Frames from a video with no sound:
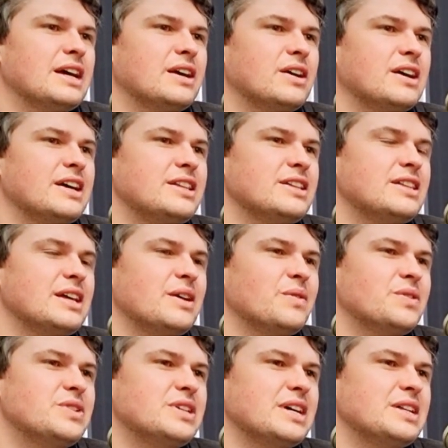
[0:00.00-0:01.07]
Like I did
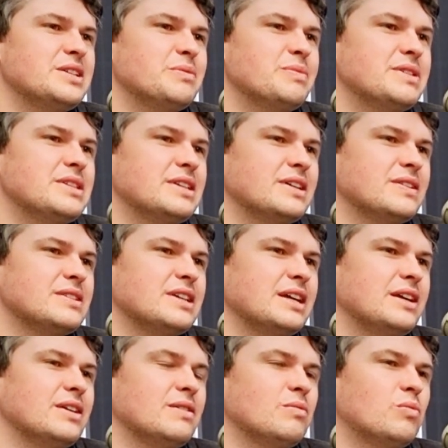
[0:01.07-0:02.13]
that with ChatGPT. I was
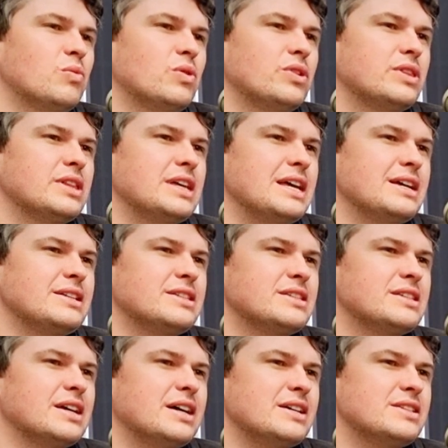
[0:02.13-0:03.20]
like, what are the
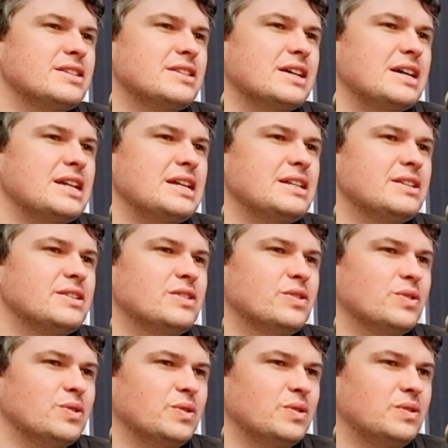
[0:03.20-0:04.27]
exercises I need to
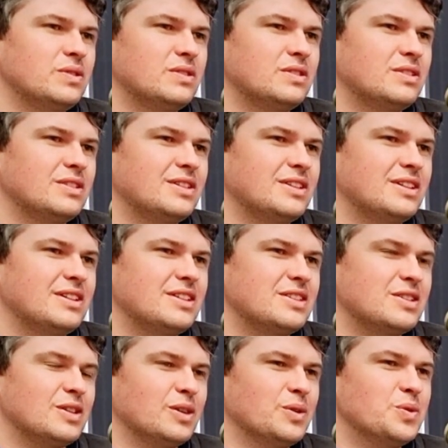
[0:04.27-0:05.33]
do
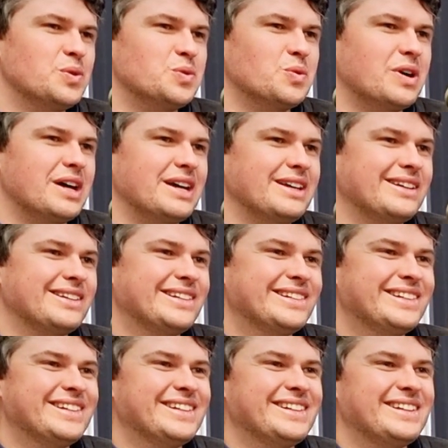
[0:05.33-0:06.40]
to lose weight
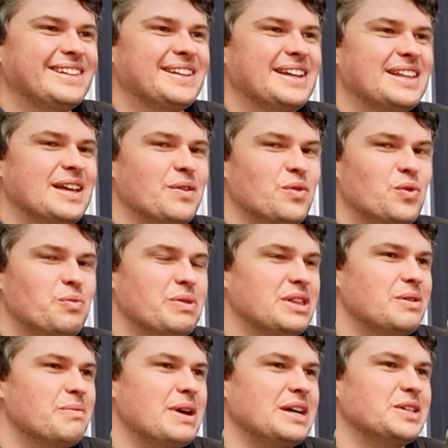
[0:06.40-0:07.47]
that will
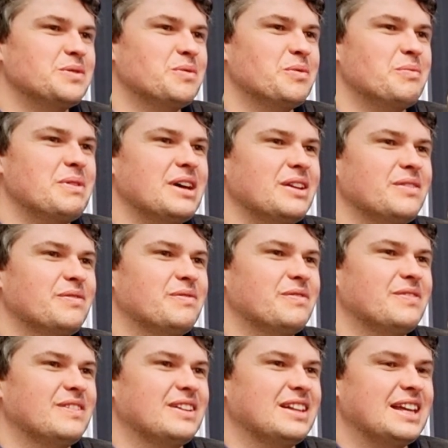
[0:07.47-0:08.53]
be the maximum amount
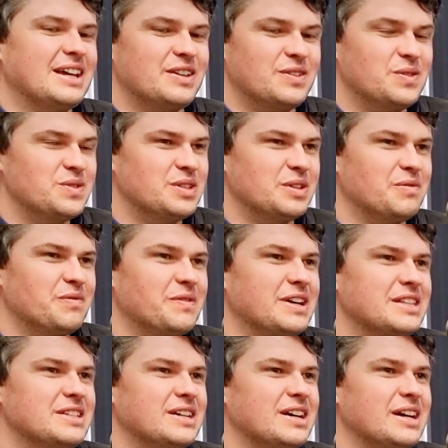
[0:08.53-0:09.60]
of like using of
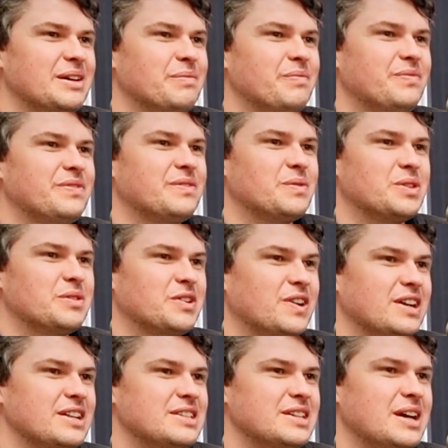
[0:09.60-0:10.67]
my time with the
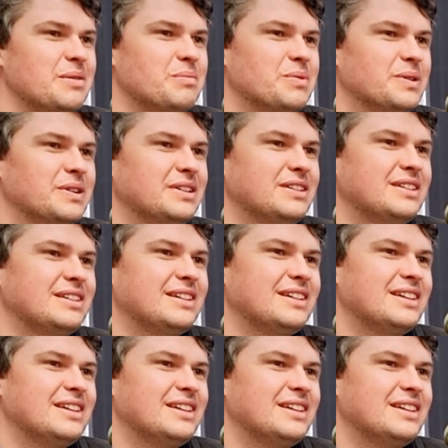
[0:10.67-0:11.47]
greatest output?